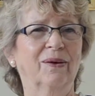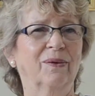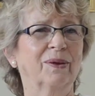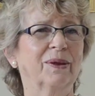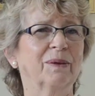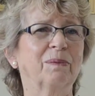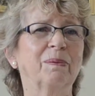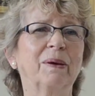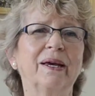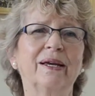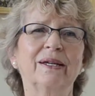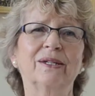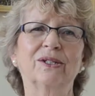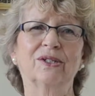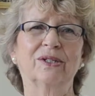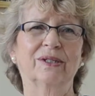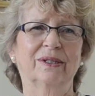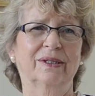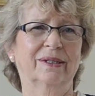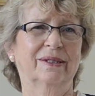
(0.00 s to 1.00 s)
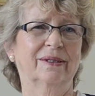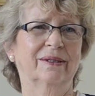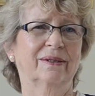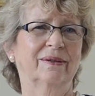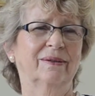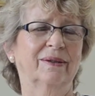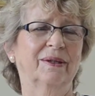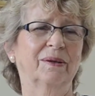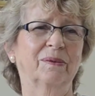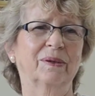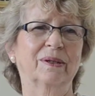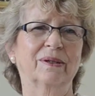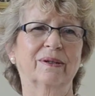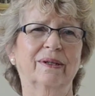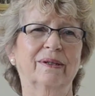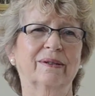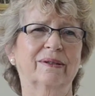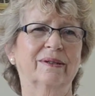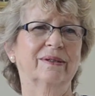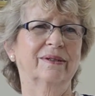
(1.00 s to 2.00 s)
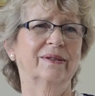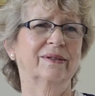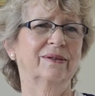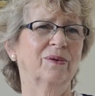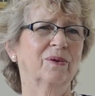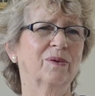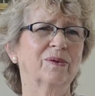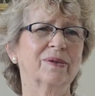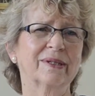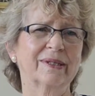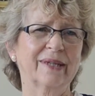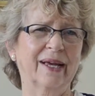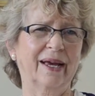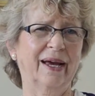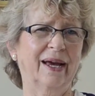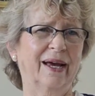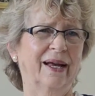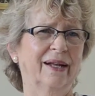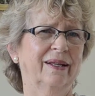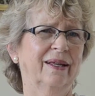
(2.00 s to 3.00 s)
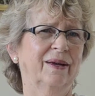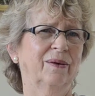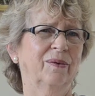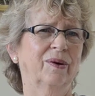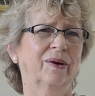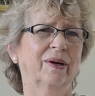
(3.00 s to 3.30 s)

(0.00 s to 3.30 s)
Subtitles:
Well, the patients, it's so sad. They